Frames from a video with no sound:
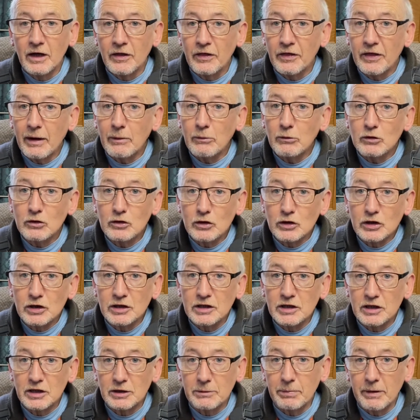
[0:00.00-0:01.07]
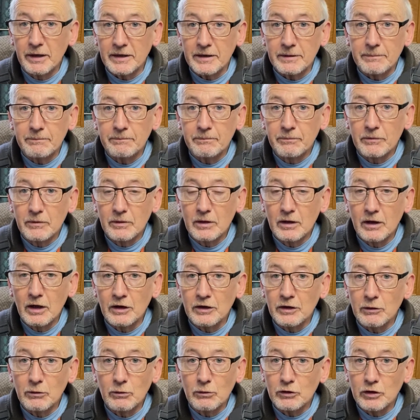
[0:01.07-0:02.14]
that will just dissipate
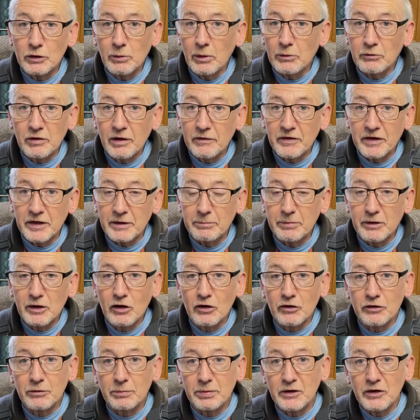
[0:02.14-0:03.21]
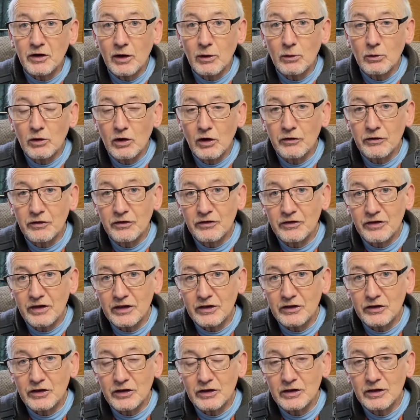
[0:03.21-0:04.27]
and you won't have any, because there'll be no
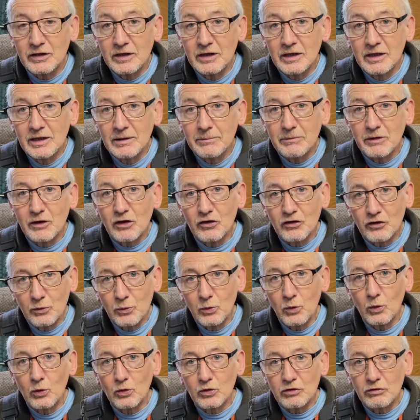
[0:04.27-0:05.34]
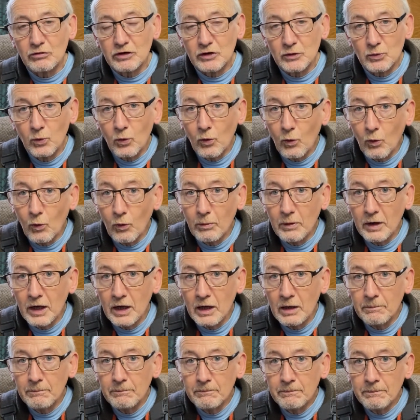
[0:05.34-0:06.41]
condensation, because the water is warmer,